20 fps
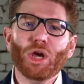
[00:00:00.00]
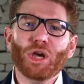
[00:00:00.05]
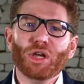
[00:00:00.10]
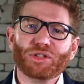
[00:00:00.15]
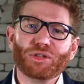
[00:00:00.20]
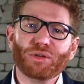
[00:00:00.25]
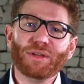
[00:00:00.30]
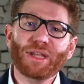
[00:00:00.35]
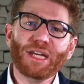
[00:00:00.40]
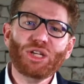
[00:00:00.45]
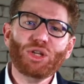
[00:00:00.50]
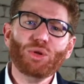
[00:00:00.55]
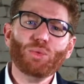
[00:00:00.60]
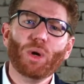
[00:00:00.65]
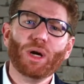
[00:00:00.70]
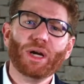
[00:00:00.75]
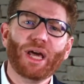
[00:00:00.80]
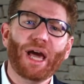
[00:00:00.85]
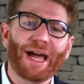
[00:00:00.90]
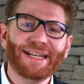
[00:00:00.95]
So then you
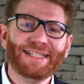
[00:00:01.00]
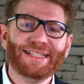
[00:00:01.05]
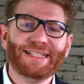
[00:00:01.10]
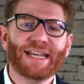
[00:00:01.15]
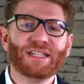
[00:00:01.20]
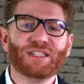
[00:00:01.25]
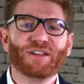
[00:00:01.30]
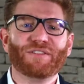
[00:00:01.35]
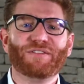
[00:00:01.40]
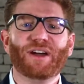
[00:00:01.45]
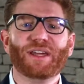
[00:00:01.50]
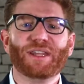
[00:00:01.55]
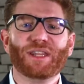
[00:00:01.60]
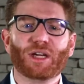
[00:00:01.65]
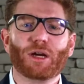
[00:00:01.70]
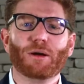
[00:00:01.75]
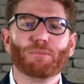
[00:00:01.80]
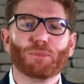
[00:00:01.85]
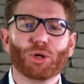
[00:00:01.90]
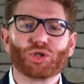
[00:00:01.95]
want to identify the
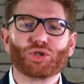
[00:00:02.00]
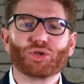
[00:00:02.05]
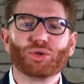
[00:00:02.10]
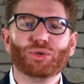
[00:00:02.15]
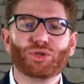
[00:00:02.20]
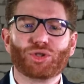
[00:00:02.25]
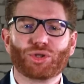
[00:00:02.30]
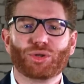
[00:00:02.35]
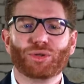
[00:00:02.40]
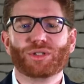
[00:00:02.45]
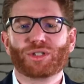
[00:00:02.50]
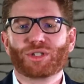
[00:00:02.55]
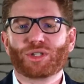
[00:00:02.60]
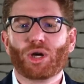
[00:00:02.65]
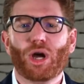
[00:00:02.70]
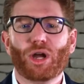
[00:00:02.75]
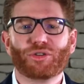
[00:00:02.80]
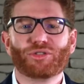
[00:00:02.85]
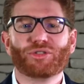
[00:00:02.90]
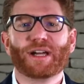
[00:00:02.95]
commercial insurance
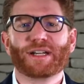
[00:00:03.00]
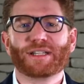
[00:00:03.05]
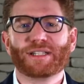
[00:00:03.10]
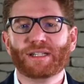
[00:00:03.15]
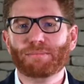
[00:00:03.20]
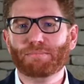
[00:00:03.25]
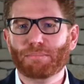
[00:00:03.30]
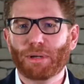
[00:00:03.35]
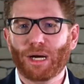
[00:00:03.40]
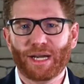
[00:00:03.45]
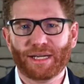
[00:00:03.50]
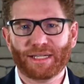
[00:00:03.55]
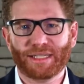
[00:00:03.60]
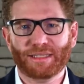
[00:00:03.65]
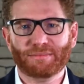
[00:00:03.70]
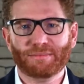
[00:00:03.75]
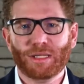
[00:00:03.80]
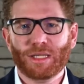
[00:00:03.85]
contracting body.